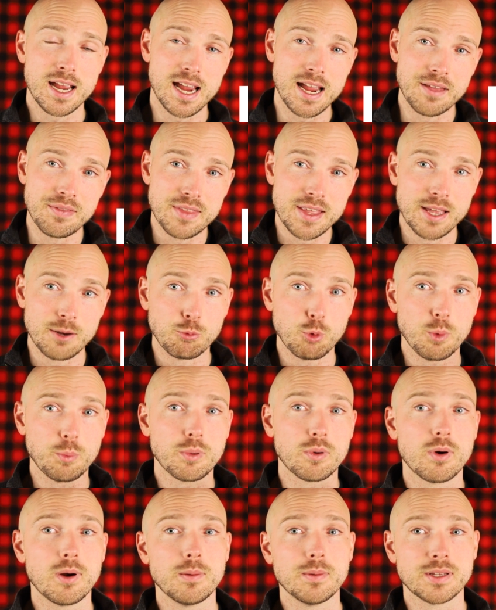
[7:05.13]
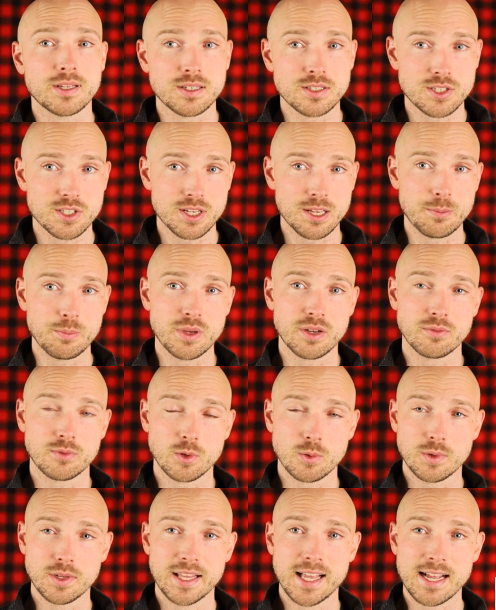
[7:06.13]
and then we're probably going to see a bit of
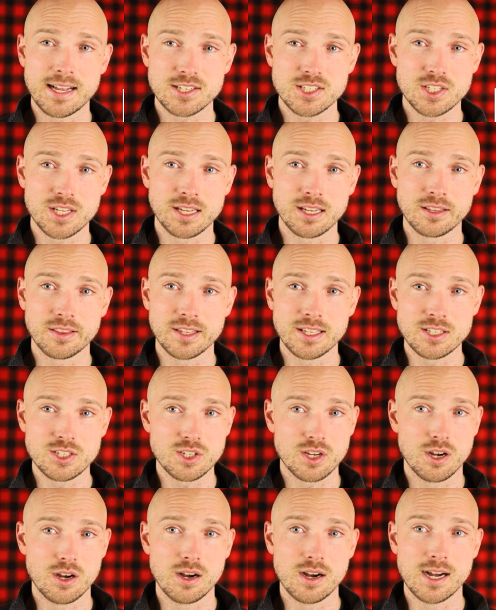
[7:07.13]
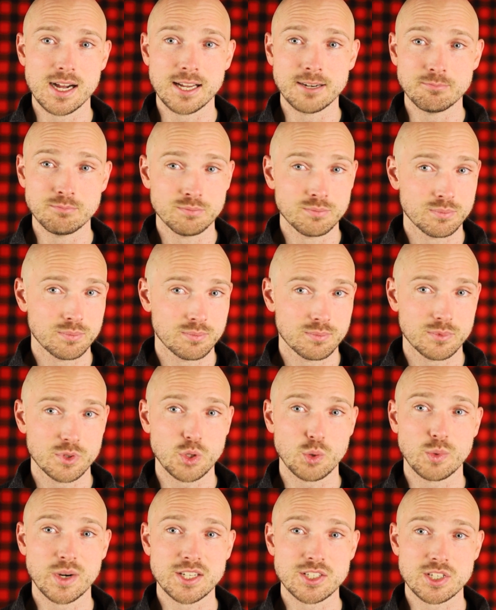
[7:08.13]
a relaxing, at least on
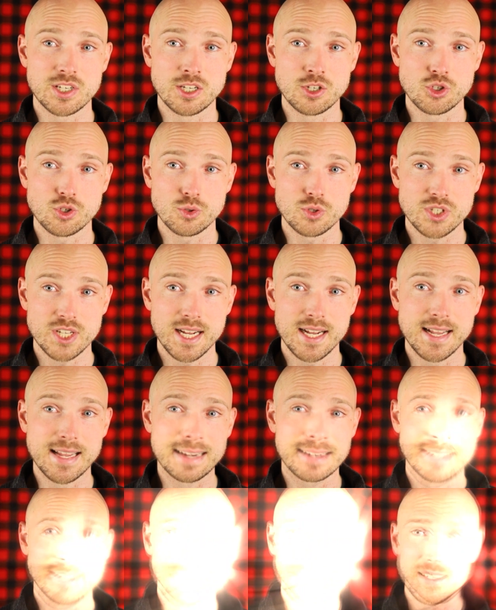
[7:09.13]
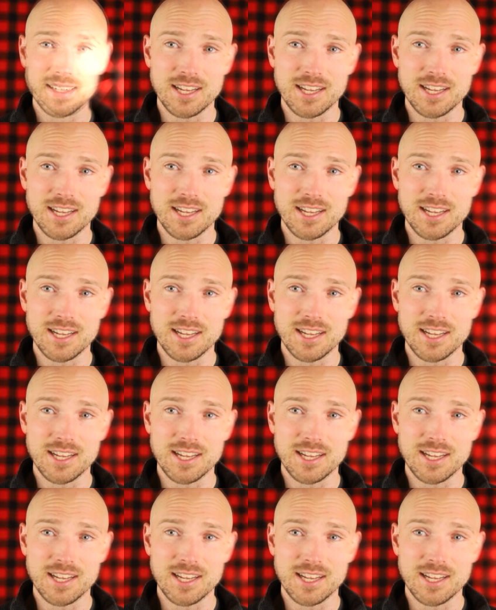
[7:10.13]
the residential side.